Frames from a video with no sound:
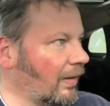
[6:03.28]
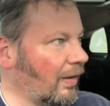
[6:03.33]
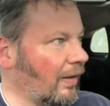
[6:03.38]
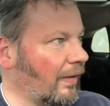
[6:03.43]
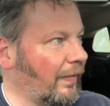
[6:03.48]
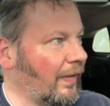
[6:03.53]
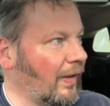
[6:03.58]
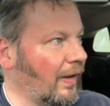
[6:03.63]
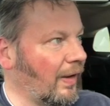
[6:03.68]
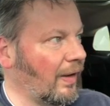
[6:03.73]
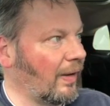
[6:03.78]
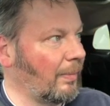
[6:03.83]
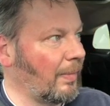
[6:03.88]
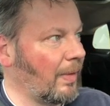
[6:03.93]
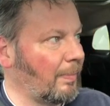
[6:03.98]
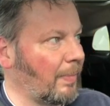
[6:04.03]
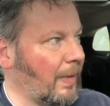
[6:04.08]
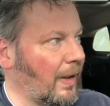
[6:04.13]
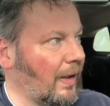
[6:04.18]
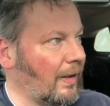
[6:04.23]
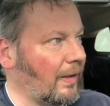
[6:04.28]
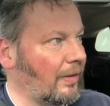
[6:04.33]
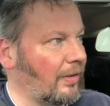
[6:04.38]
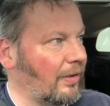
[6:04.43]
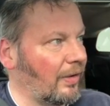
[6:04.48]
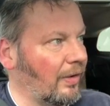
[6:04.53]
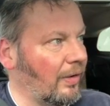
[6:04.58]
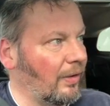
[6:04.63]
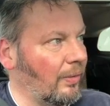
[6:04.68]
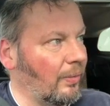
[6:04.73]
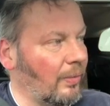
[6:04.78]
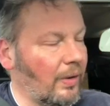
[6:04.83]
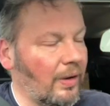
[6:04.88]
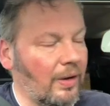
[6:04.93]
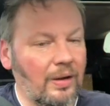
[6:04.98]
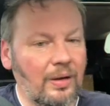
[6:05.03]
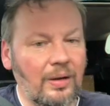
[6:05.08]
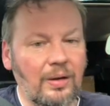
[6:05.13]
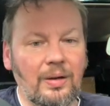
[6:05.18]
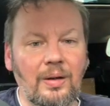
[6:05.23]
off, and then I'll be back
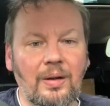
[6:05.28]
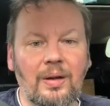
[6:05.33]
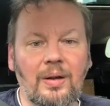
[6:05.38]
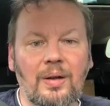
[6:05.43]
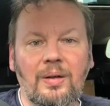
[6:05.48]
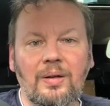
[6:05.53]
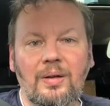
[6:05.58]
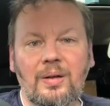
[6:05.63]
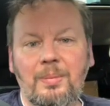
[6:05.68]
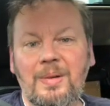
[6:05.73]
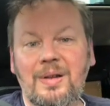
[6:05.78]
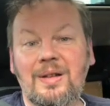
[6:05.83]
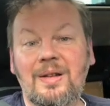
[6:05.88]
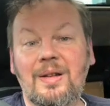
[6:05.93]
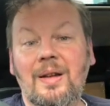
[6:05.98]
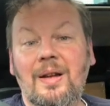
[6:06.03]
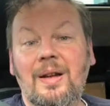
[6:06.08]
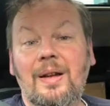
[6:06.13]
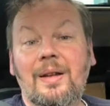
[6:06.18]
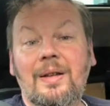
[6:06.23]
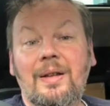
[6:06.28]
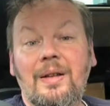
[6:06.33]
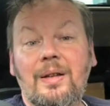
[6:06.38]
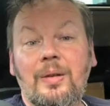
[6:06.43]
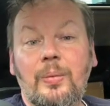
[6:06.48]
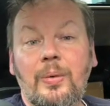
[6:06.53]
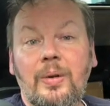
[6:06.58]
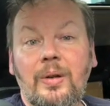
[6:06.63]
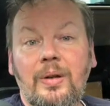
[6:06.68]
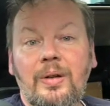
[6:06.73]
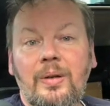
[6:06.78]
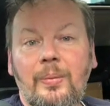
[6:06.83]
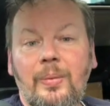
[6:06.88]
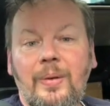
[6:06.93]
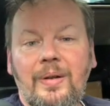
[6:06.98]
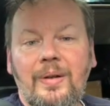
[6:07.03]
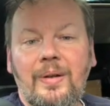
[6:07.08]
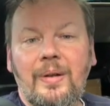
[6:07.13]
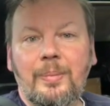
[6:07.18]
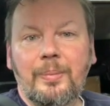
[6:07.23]
to do Mr. Analysis Words of
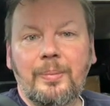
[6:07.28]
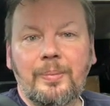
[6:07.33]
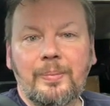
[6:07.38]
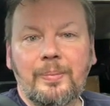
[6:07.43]
Wisdom.